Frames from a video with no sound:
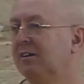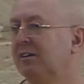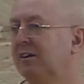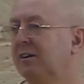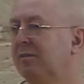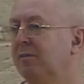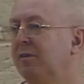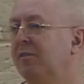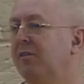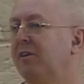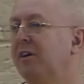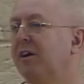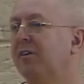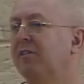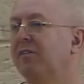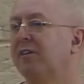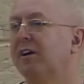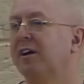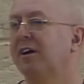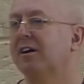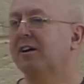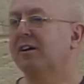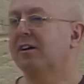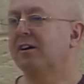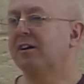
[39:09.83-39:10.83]
And when you have
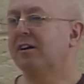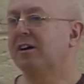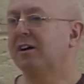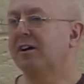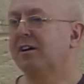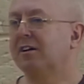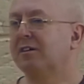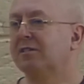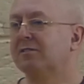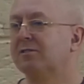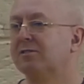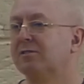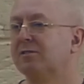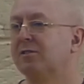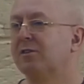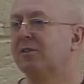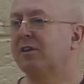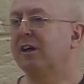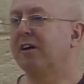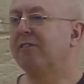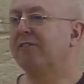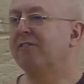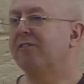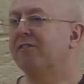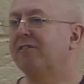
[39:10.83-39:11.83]
that kindness, all
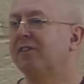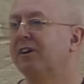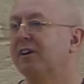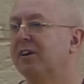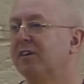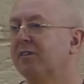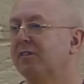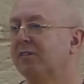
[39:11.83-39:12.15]
that fear